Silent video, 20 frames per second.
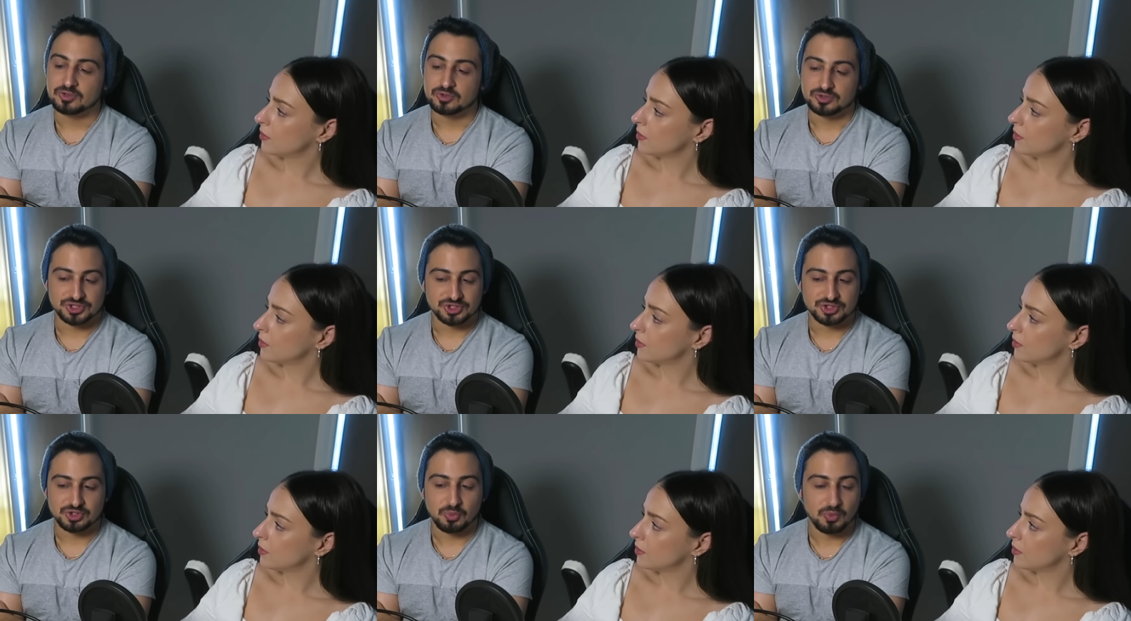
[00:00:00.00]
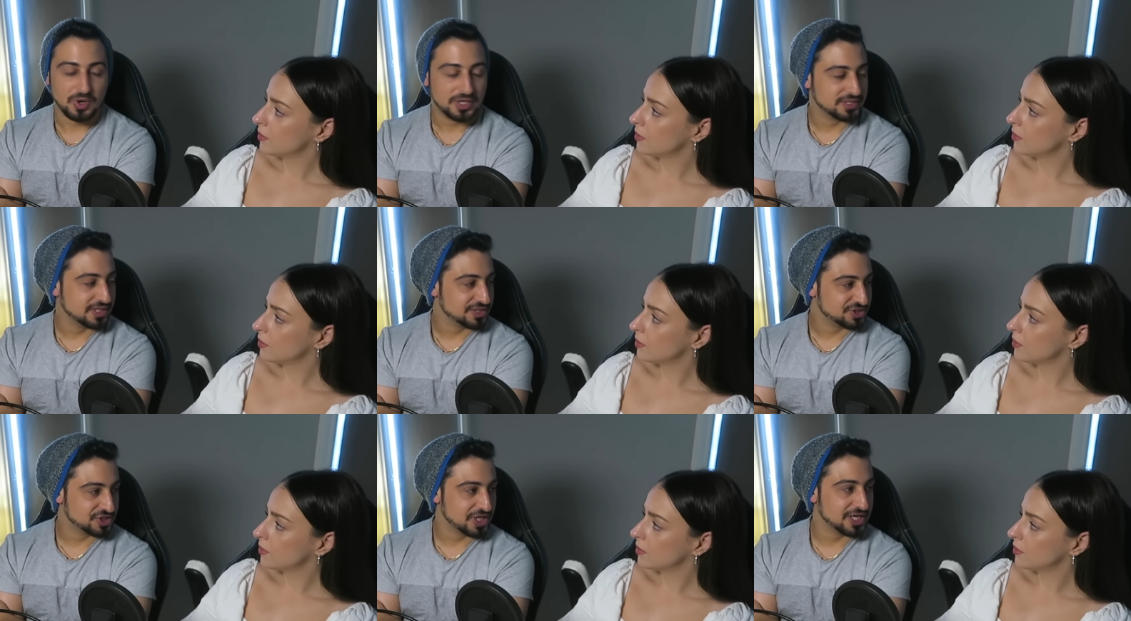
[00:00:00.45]
Speaker 1: or just the way they're
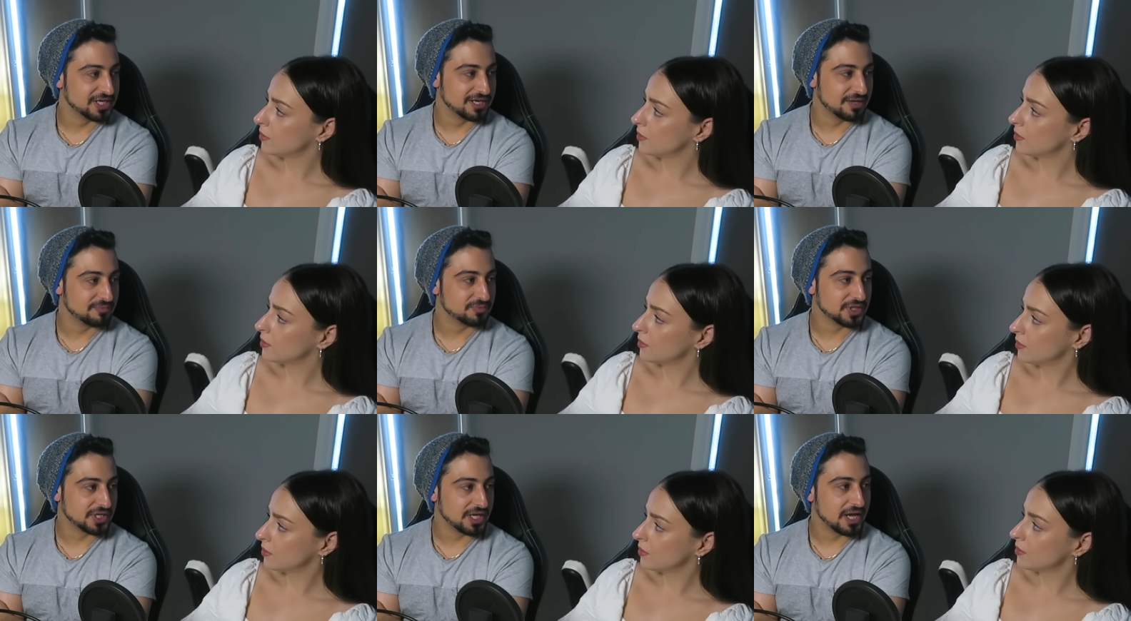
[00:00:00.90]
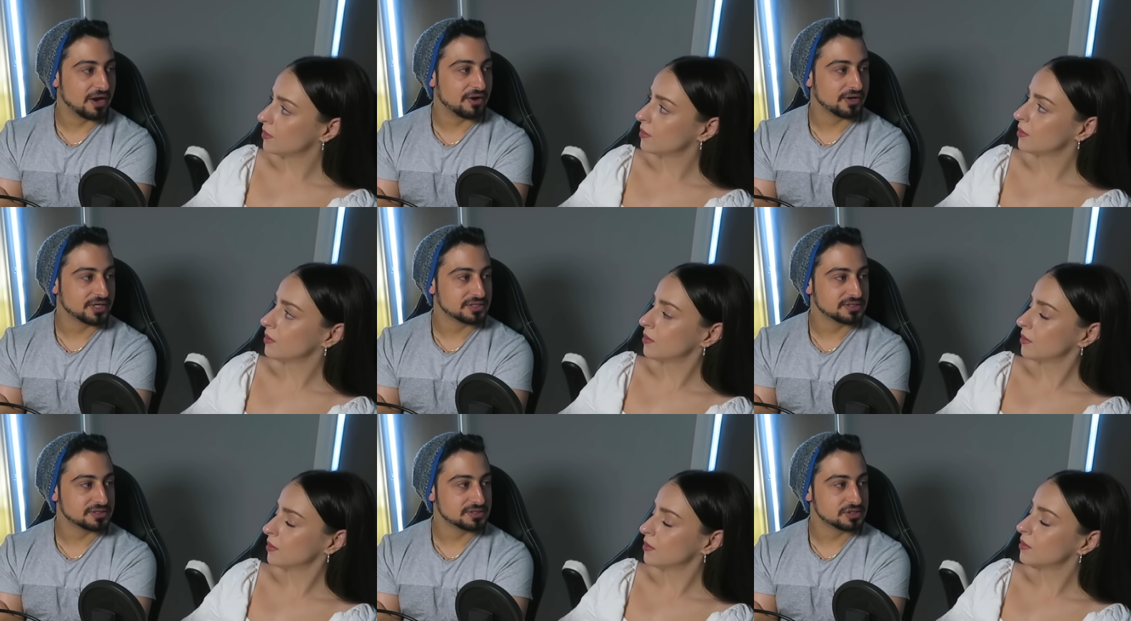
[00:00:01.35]
setting up the
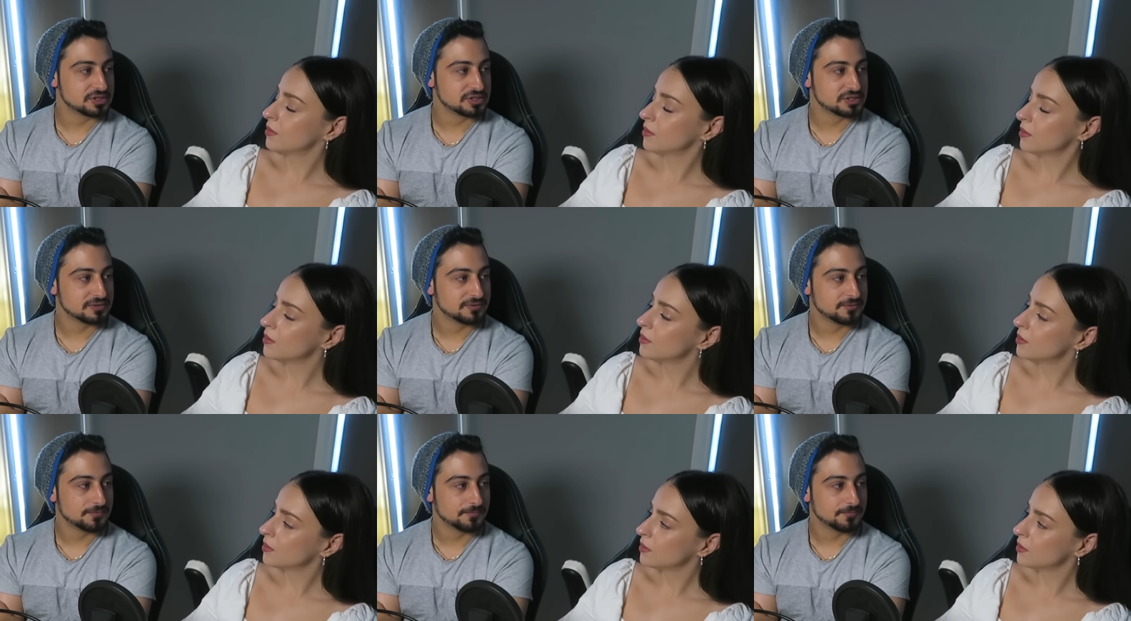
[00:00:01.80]
characters.